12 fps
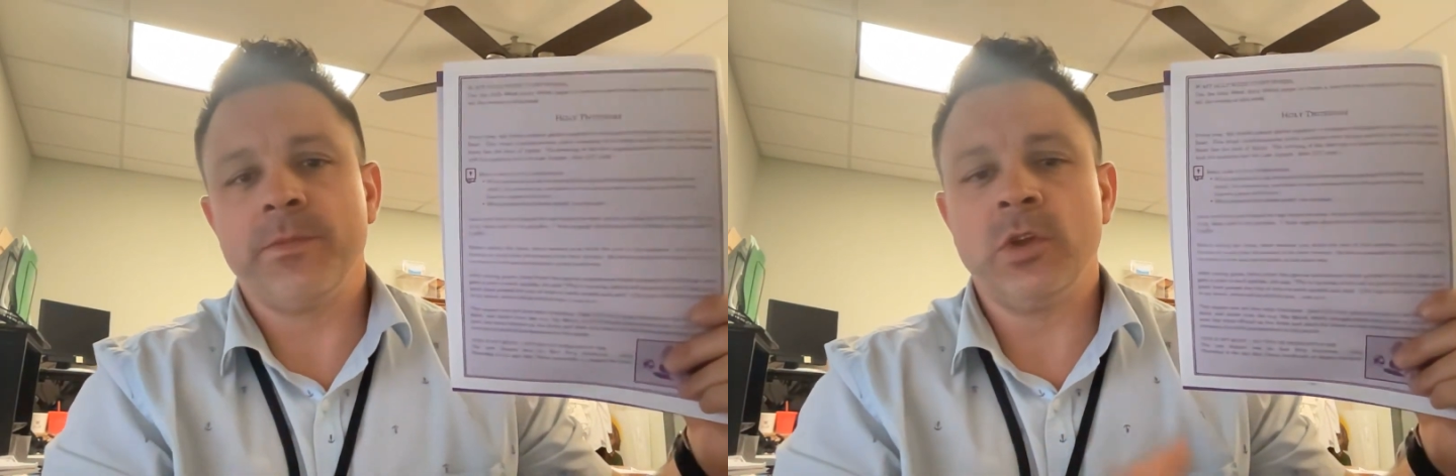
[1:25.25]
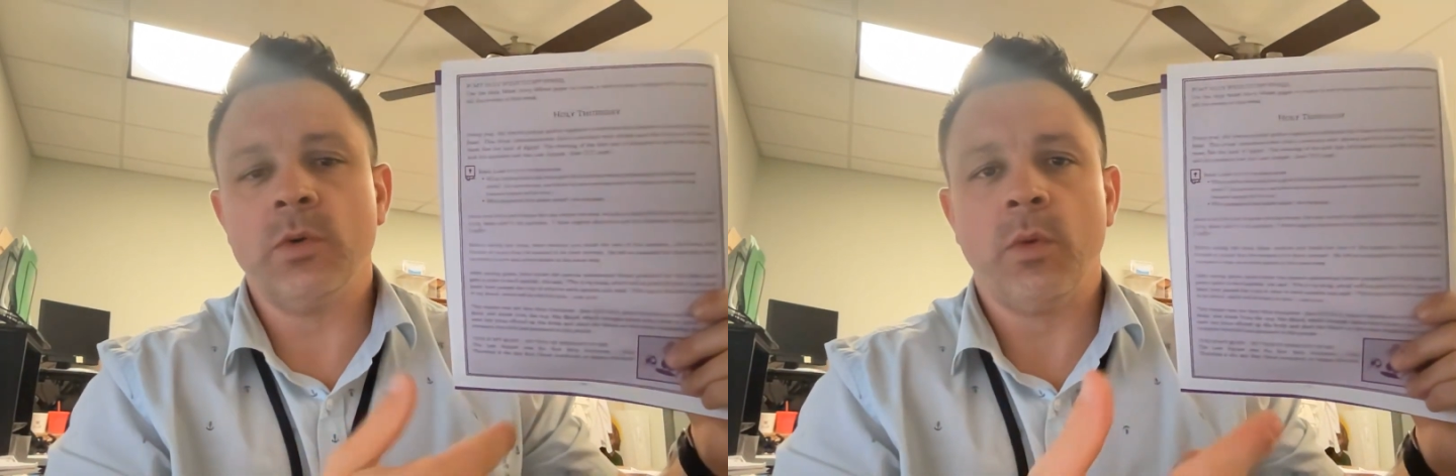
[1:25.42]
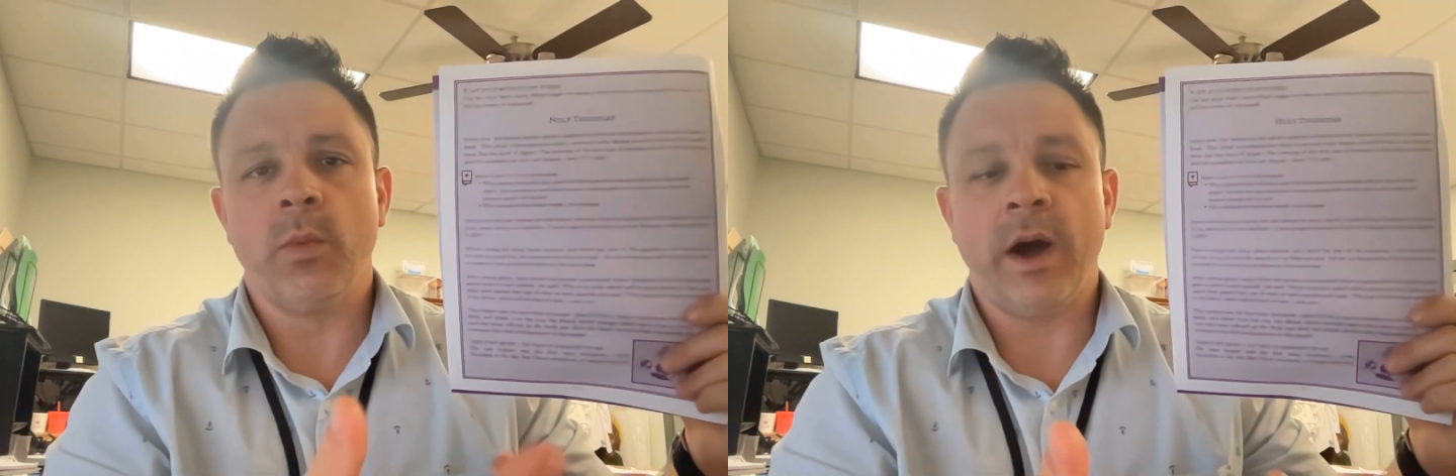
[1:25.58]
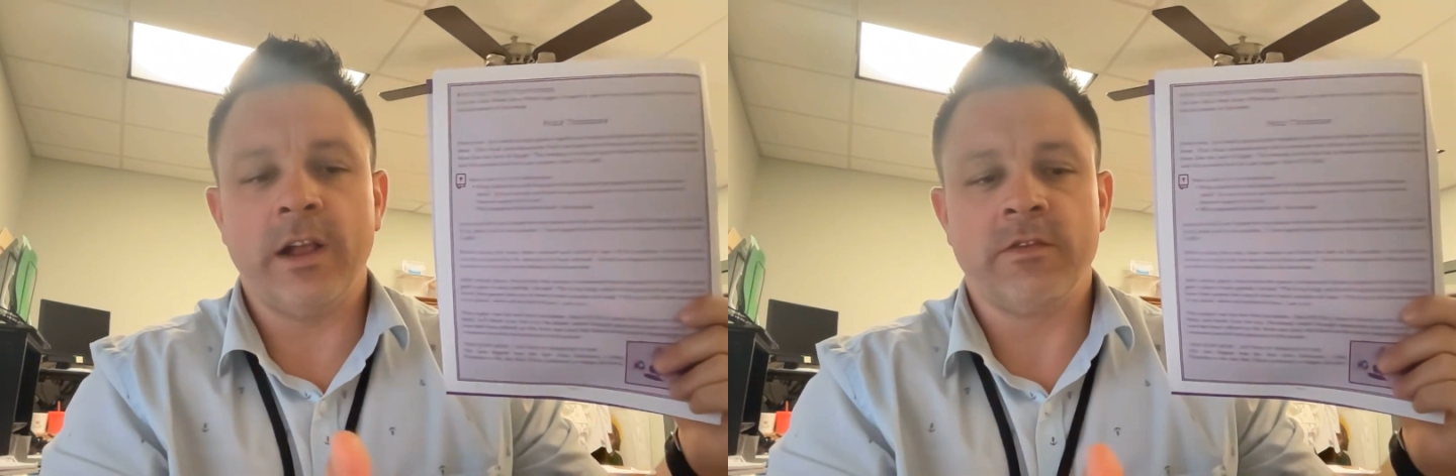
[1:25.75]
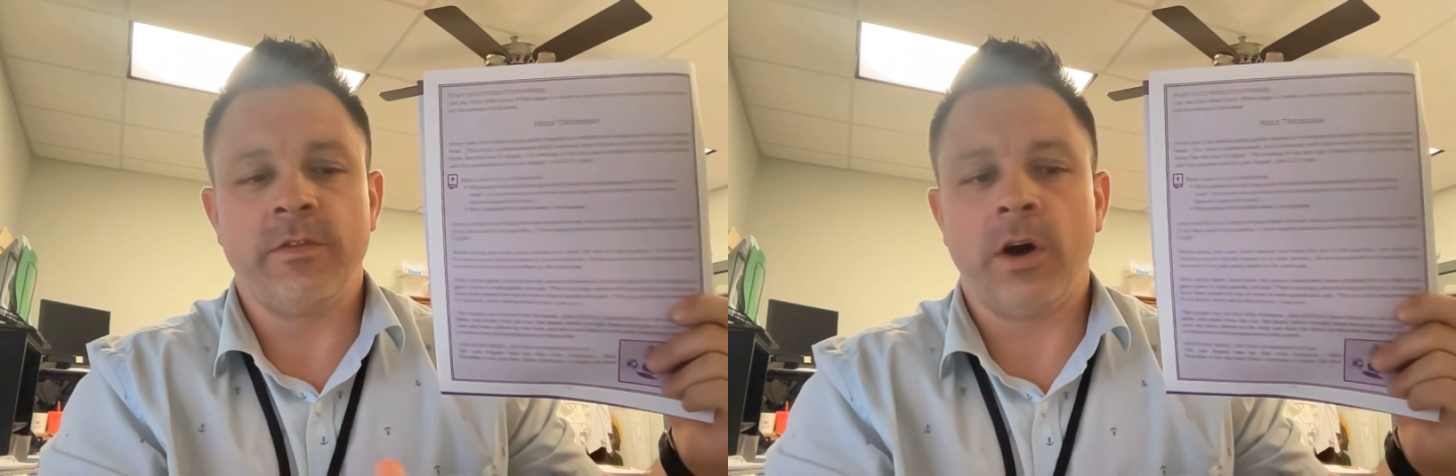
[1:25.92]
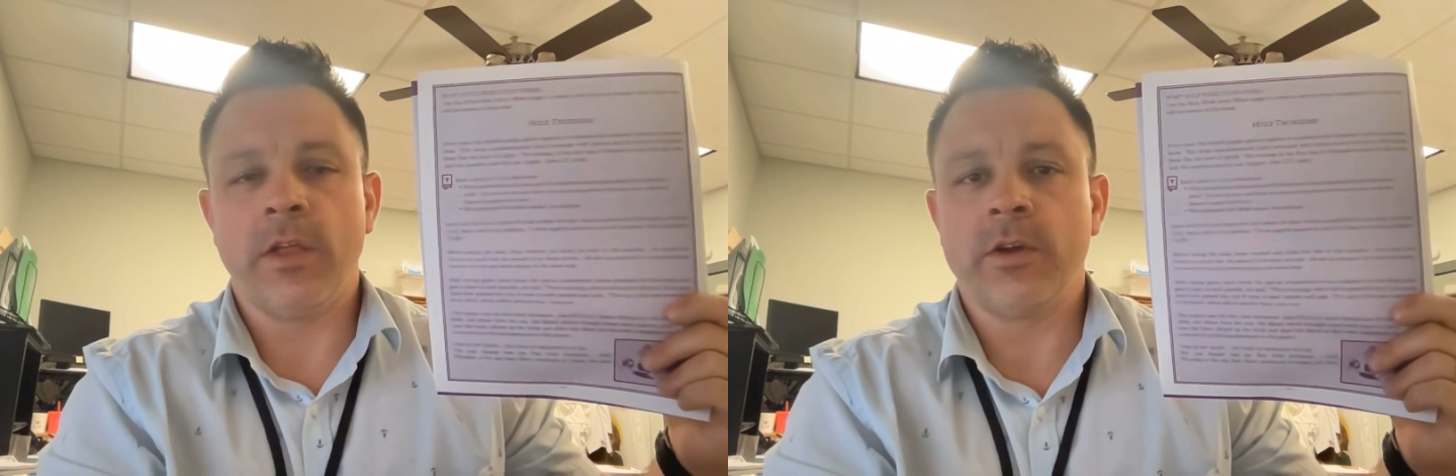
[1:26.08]
you will watch
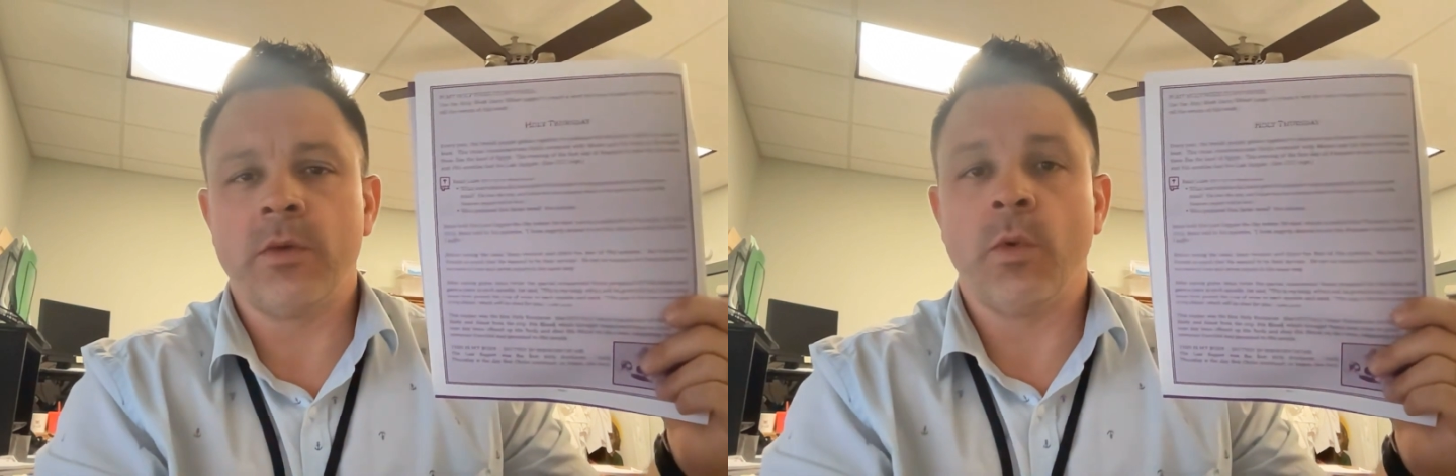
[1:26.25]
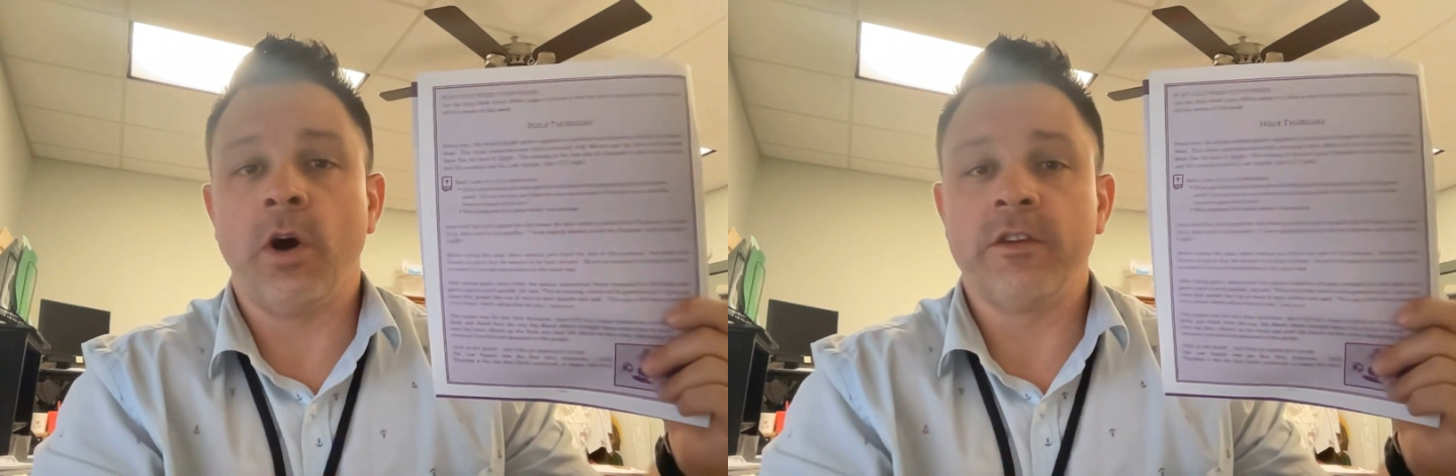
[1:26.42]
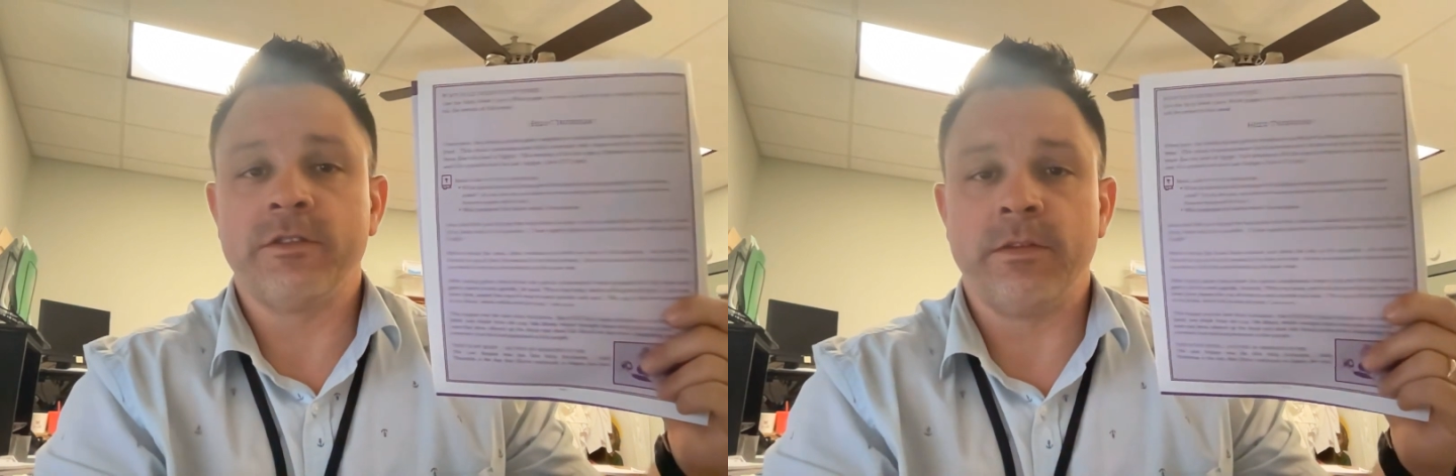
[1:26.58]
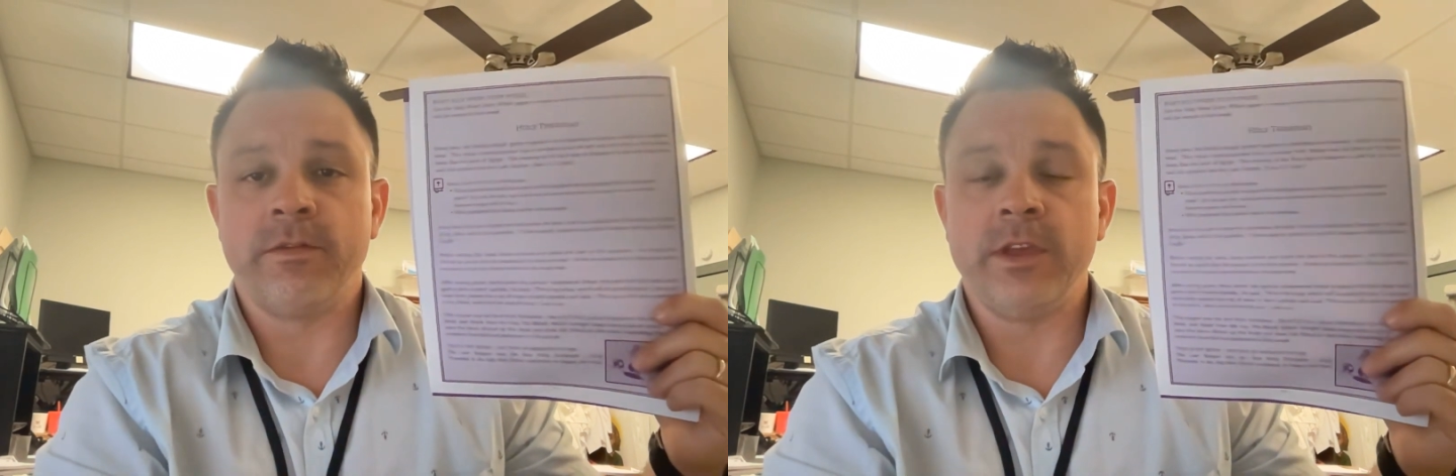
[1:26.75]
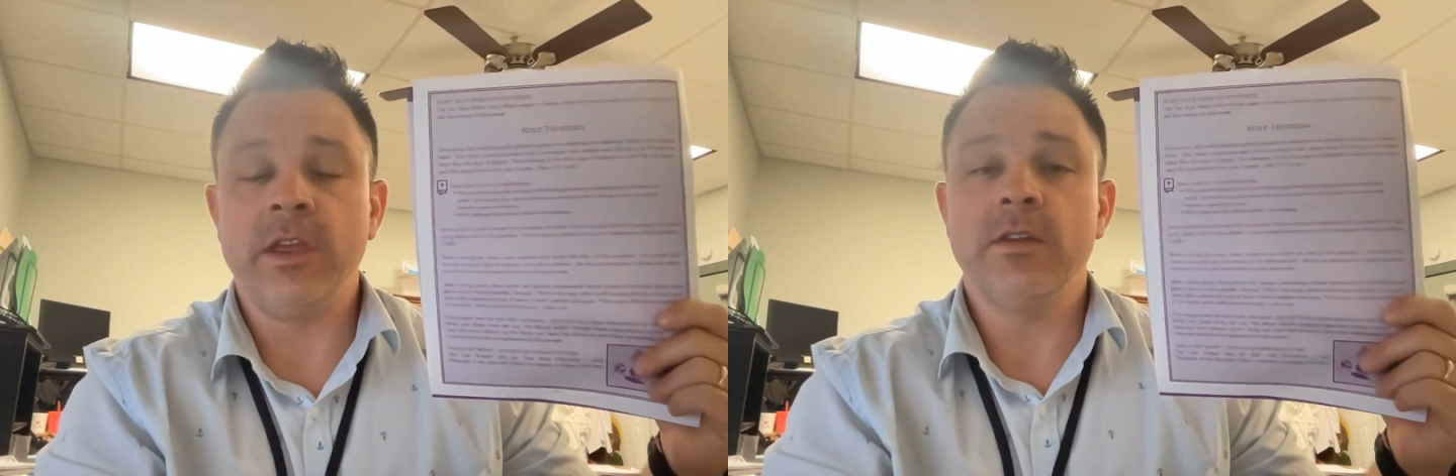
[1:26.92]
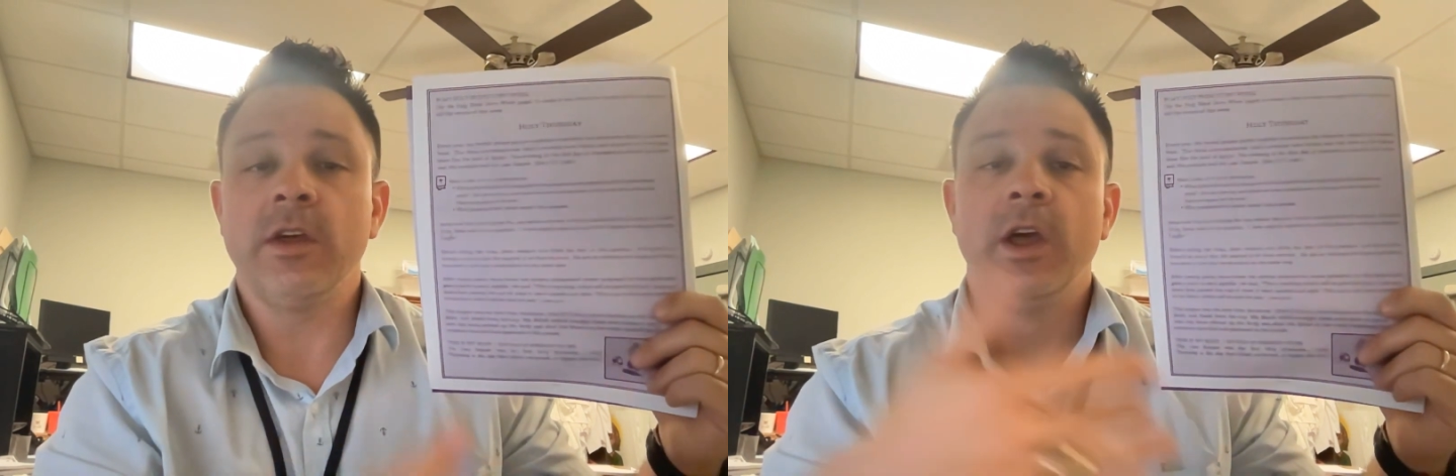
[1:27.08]
Father wash the
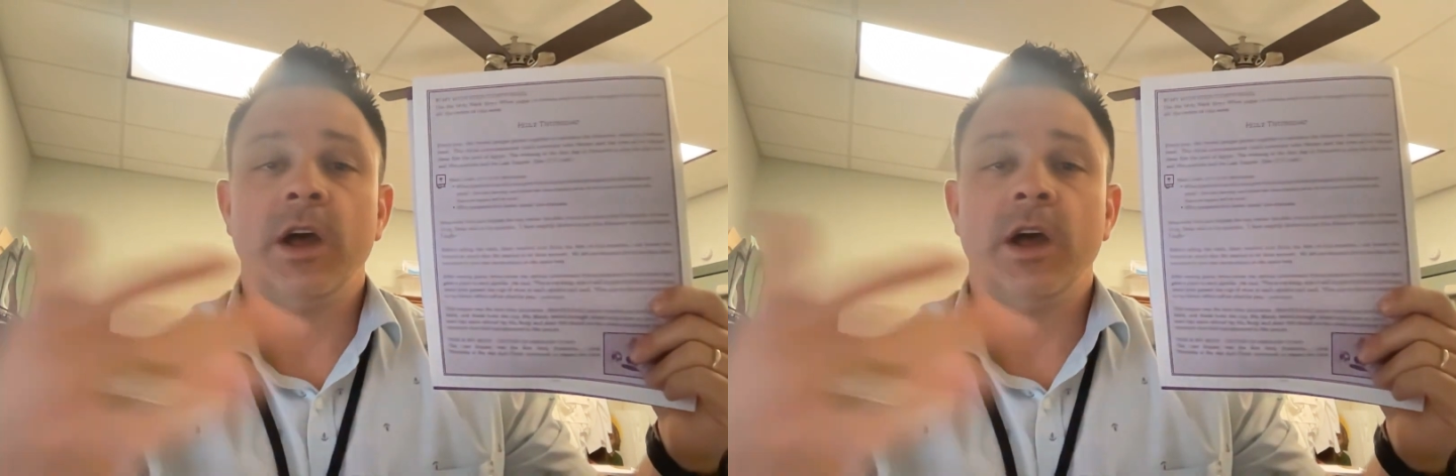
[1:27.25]
feet